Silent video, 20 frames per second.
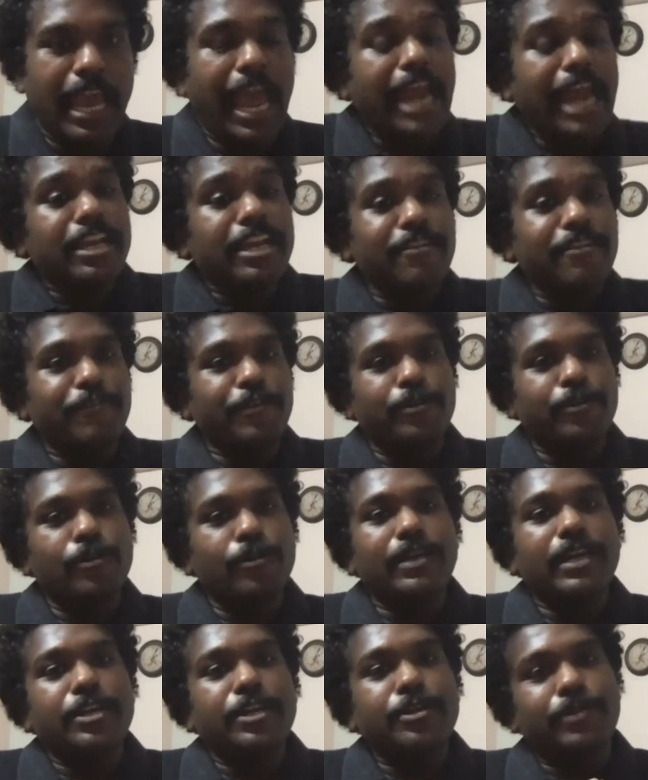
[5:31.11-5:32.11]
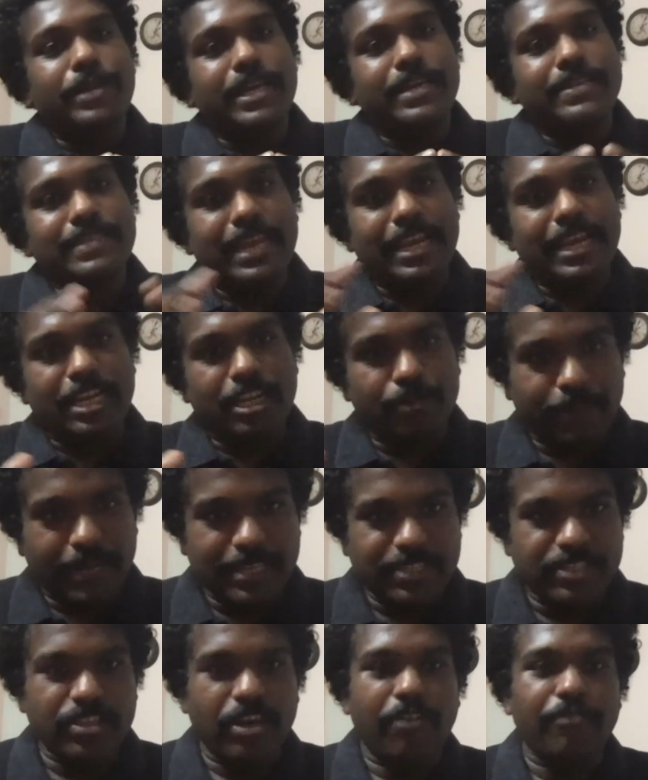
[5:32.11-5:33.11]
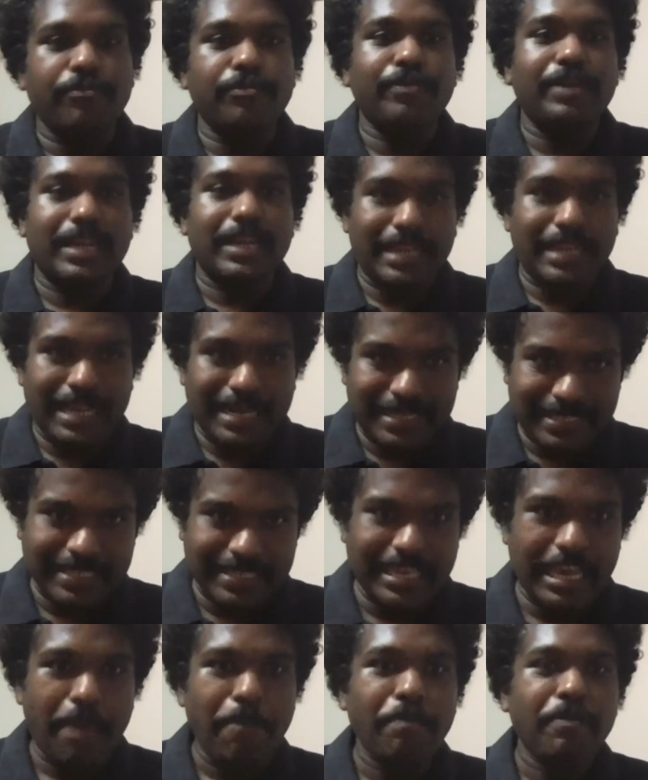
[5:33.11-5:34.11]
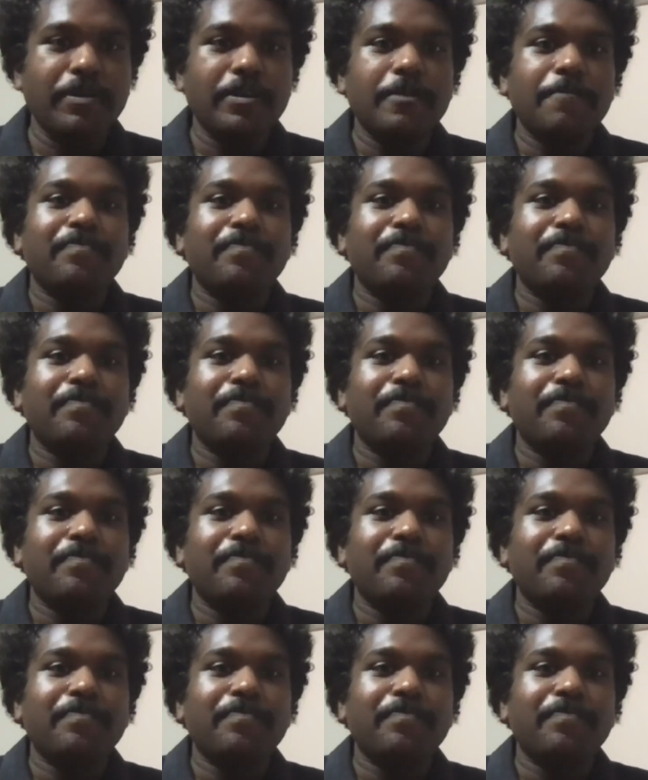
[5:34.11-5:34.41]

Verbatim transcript: And if you look at today's enterprise software landscape,